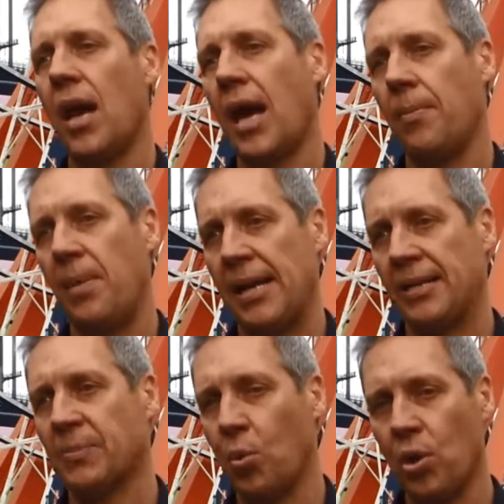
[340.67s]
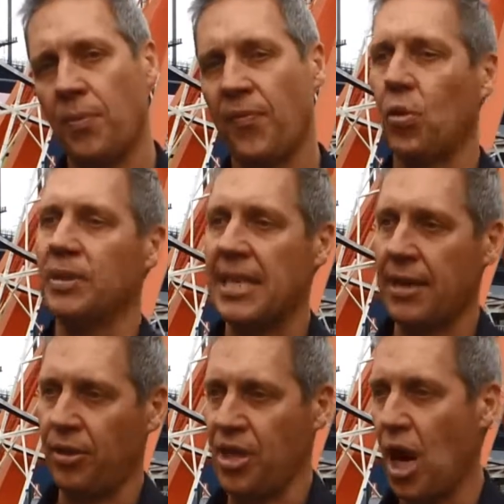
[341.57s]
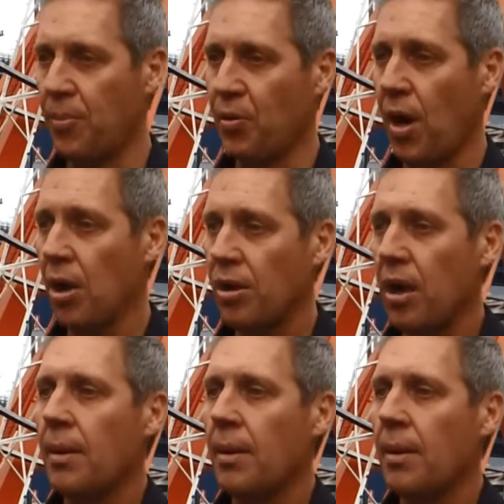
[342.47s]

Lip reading: and sporty performance out on the open road.